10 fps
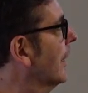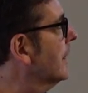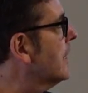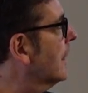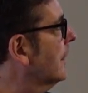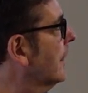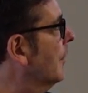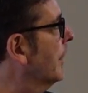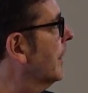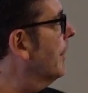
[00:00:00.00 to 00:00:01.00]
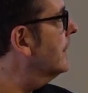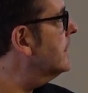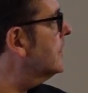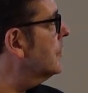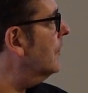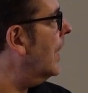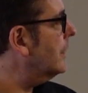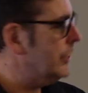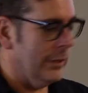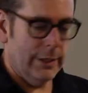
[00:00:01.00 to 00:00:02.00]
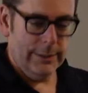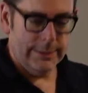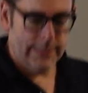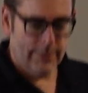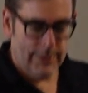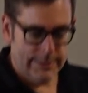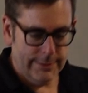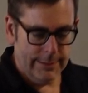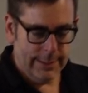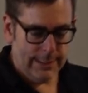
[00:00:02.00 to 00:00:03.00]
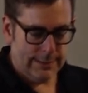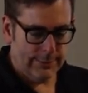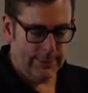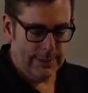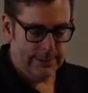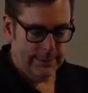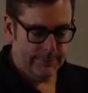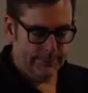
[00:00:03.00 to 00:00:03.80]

going to talk a little bit about structure. Let's go on to the next one.